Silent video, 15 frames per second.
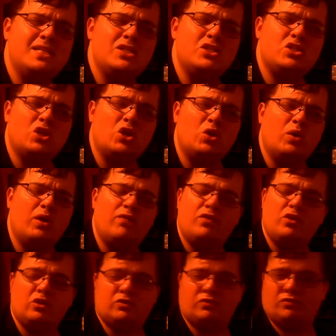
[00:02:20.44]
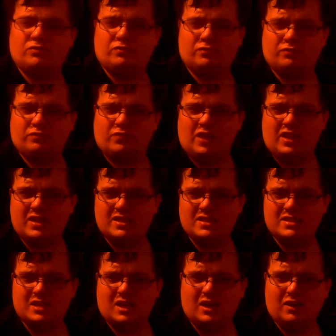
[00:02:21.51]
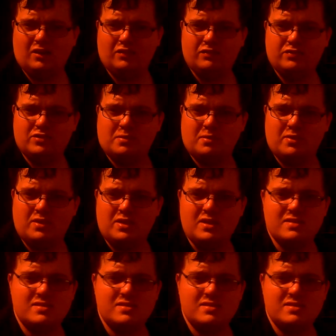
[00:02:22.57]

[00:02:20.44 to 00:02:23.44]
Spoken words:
So if you're fans of some of the